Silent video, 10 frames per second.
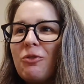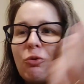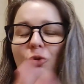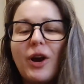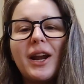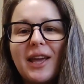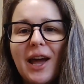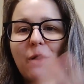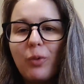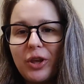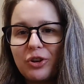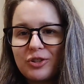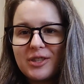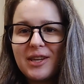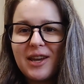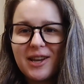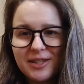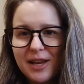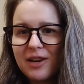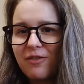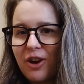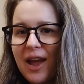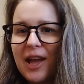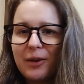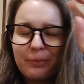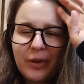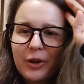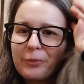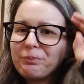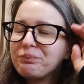writing out what you're seeing inside of your head, you know?